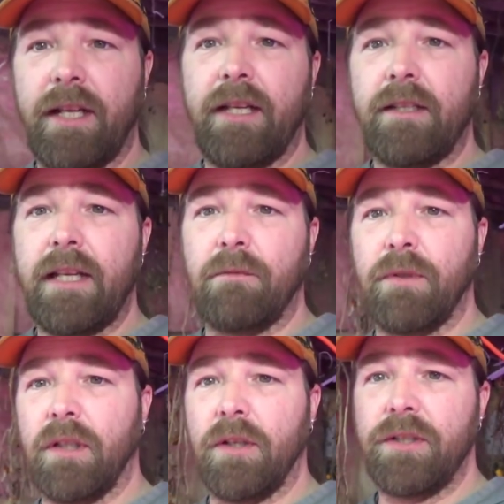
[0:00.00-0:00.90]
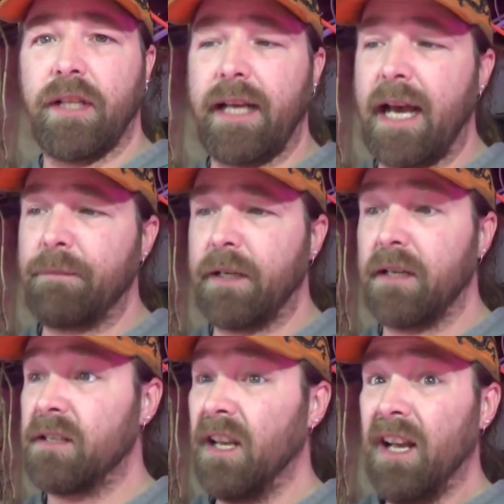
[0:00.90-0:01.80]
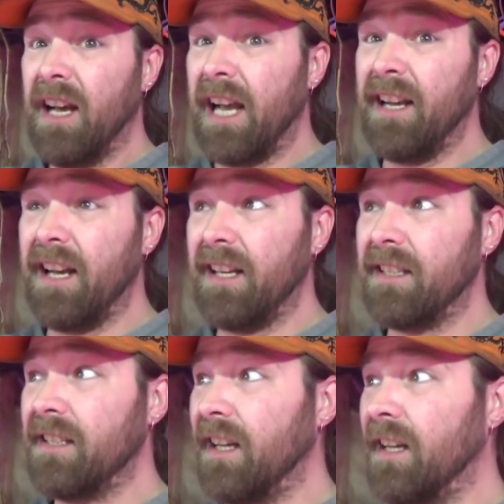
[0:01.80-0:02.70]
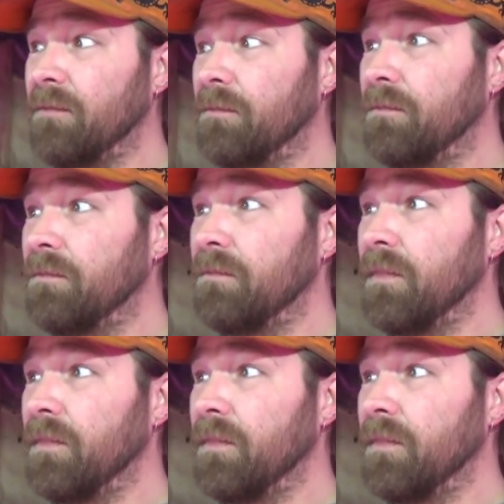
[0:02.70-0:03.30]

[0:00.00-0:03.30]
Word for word: link down below to that because I got um,